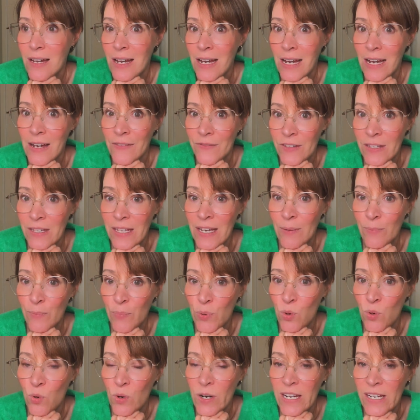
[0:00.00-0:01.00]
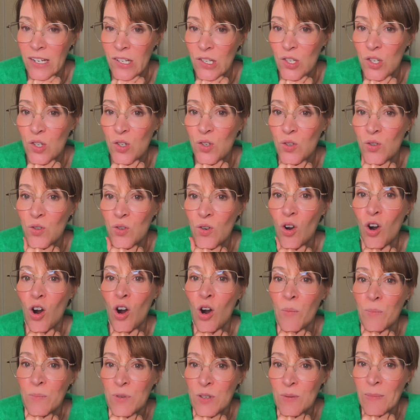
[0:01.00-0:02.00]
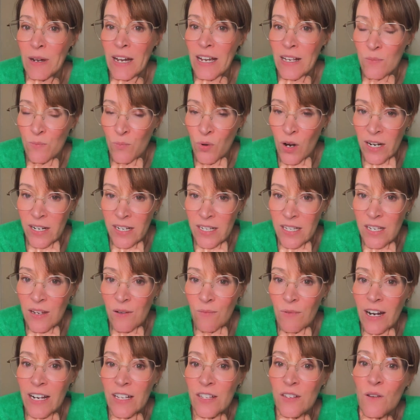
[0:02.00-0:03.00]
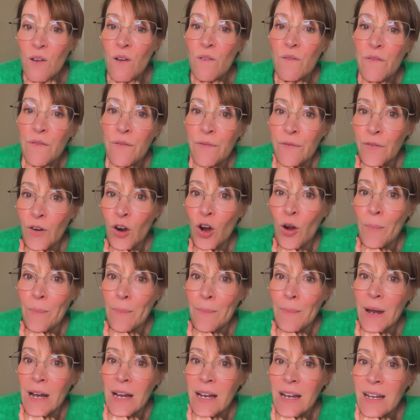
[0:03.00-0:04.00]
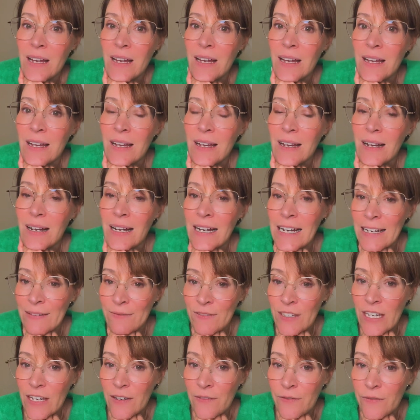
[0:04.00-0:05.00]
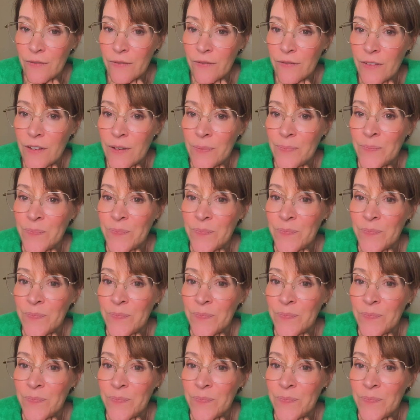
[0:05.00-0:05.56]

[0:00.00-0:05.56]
after that point to optimize pregnancy rates from IVF.